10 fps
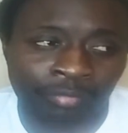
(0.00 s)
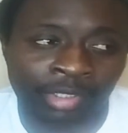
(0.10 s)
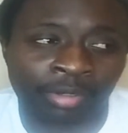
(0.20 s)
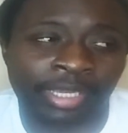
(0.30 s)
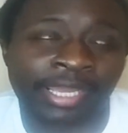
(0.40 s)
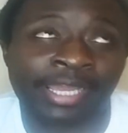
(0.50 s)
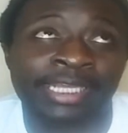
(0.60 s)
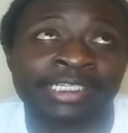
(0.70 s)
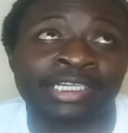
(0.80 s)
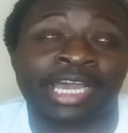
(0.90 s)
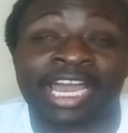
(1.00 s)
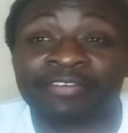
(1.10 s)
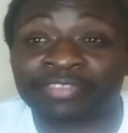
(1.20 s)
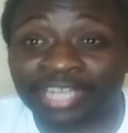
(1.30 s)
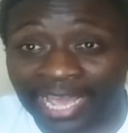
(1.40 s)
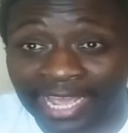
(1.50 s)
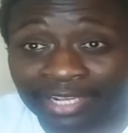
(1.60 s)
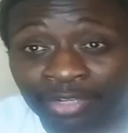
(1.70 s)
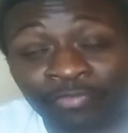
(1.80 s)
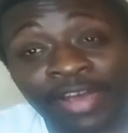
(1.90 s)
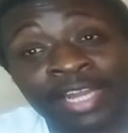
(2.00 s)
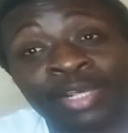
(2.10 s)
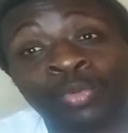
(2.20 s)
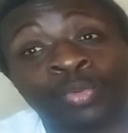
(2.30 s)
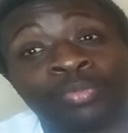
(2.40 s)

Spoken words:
Okay. After that, the following